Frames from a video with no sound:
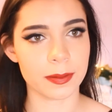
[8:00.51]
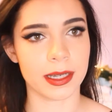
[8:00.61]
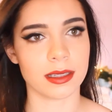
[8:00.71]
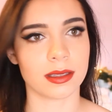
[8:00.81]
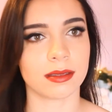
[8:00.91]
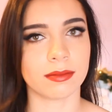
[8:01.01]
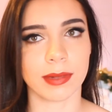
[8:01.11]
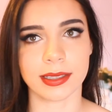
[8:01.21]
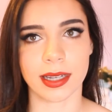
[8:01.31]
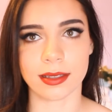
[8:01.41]
because
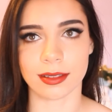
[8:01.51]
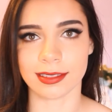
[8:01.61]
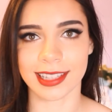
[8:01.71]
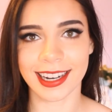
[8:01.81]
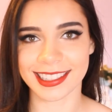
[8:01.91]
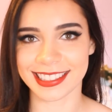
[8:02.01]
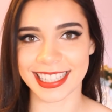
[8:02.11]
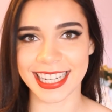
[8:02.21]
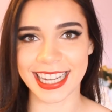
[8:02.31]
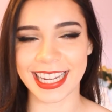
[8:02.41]
my days aren't that
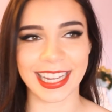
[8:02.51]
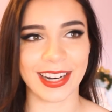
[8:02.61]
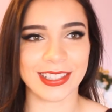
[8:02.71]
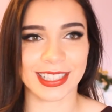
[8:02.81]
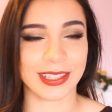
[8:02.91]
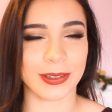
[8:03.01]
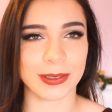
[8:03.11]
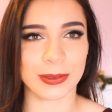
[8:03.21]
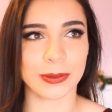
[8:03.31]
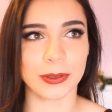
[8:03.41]
exciting and I just like go to
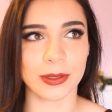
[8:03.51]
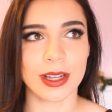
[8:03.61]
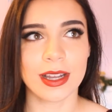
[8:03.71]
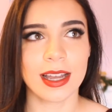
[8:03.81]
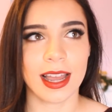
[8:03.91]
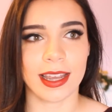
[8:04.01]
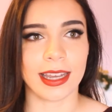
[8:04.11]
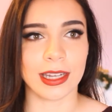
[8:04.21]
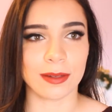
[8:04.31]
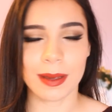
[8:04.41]
school
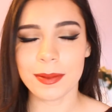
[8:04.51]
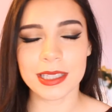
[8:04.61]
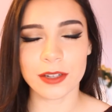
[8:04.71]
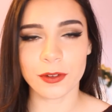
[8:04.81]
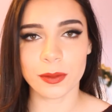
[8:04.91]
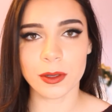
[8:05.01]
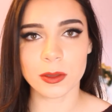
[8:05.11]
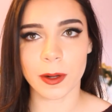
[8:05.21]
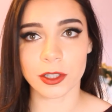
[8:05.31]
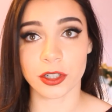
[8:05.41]
and babysit for the most
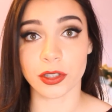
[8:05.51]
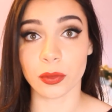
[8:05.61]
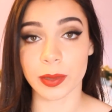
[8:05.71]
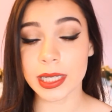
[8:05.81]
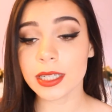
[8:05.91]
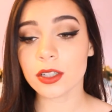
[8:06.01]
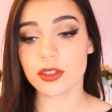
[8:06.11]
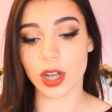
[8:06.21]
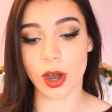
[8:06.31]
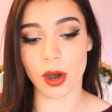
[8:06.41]
part during the week.
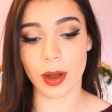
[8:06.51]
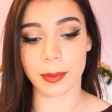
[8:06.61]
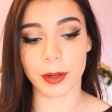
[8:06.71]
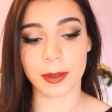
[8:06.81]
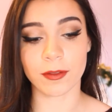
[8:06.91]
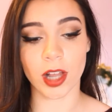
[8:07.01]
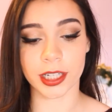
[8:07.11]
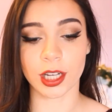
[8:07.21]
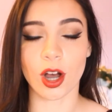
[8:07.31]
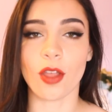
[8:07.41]
So I'm going to be
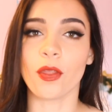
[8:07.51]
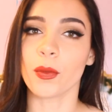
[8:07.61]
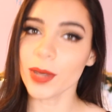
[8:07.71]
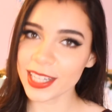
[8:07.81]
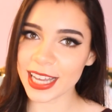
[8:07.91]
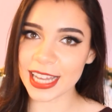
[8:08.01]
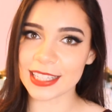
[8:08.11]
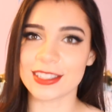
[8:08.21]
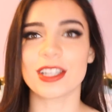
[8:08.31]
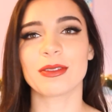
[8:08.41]
vlogging on the
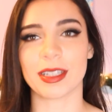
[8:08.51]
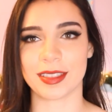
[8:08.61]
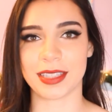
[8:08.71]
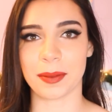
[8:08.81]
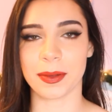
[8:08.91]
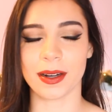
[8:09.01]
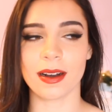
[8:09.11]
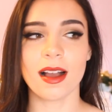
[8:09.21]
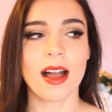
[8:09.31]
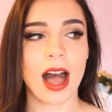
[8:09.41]
weekends throughout December.